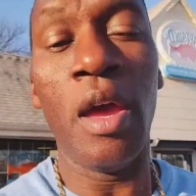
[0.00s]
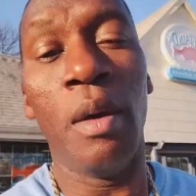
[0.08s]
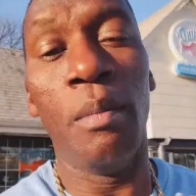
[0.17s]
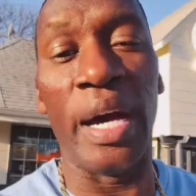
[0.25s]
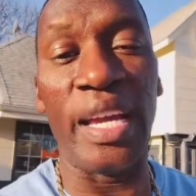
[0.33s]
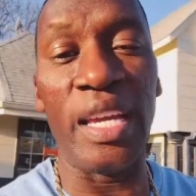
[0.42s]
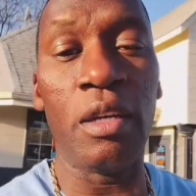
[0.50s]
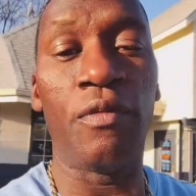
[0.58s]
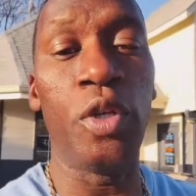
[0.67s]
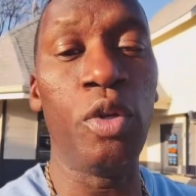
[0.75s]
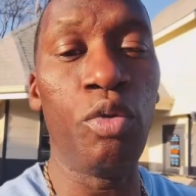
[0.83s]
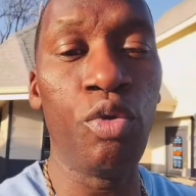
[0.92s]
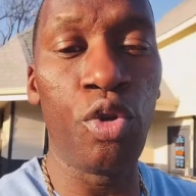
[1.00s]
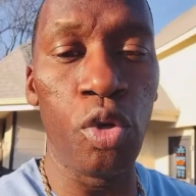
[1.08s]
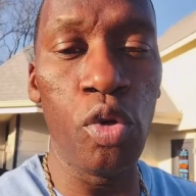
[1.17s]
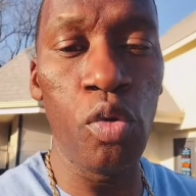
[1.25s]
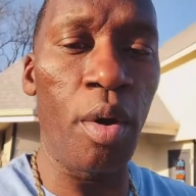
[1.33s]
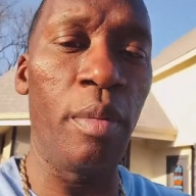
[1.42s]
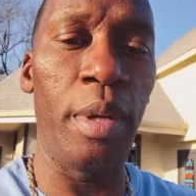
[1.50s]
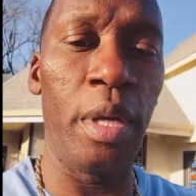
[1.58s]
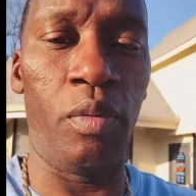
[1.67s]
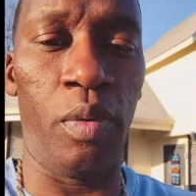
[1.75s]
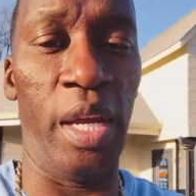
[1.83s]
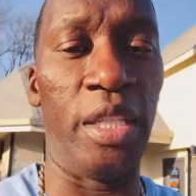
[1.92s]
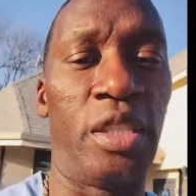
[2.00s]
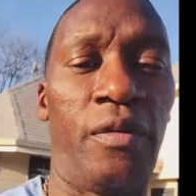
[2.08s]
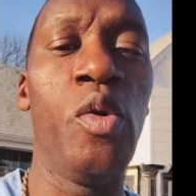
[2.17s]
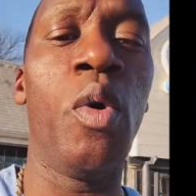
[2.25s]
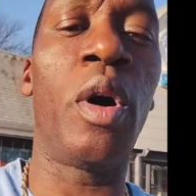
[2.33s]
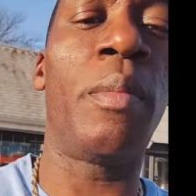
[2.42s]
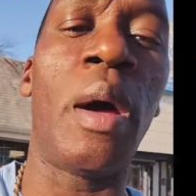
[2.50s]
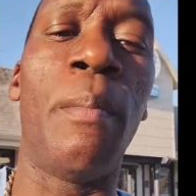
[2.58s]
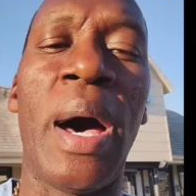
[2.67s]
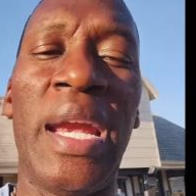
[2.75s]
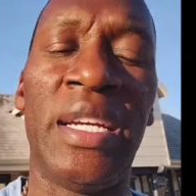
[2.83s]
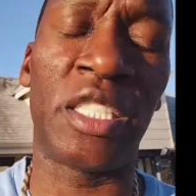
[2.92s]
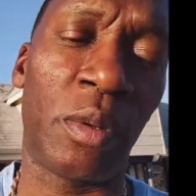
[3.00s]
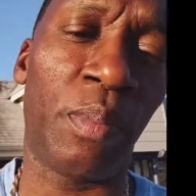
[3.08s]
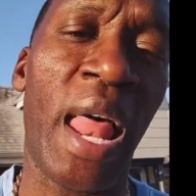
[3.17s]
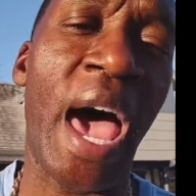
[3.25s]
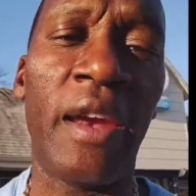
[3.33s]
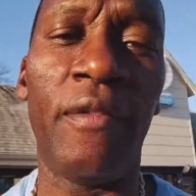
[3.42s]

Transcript: But if you do want to be rich, if you want to be abundantly supplied,